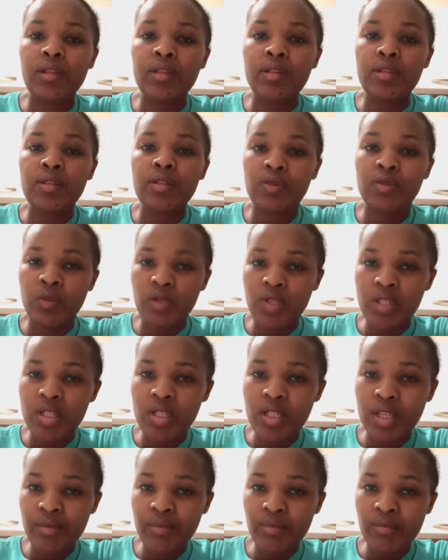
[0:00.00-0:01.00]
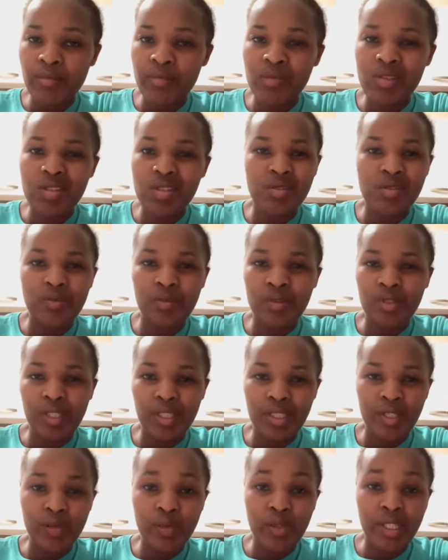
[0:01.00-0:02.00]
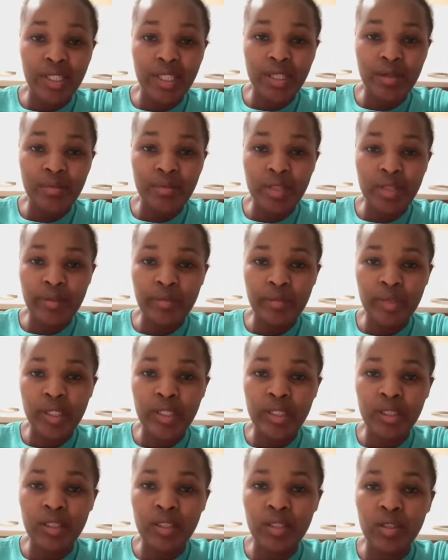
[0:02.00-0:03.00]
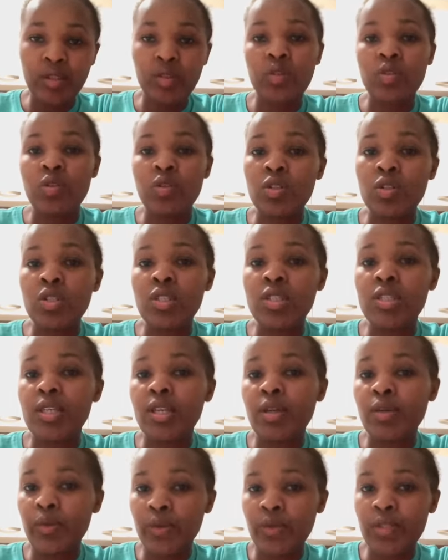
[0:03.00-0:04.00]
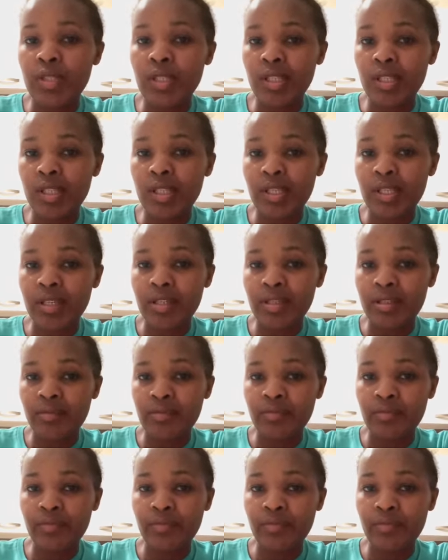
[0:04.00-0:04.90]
you want them to welcome them in, you don't say Tikram.